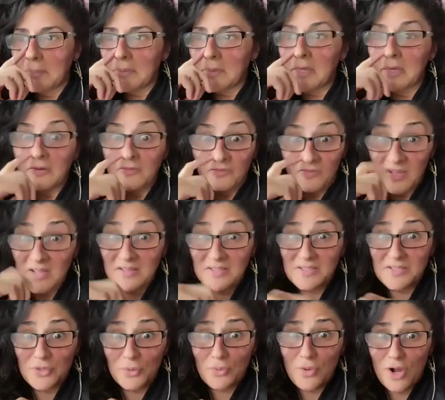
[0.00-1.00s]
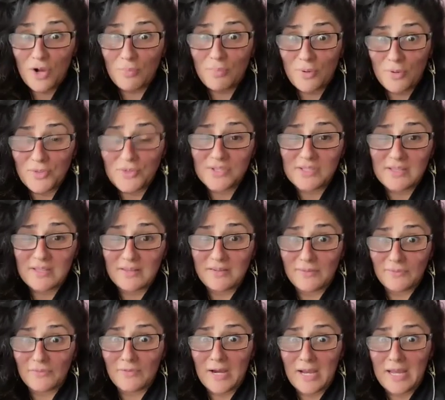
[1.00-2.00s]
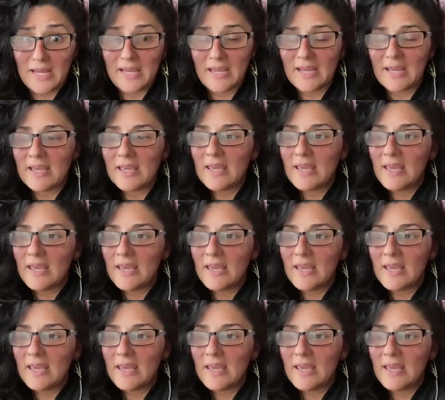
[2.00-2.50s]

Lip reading: convince the wrong person, right?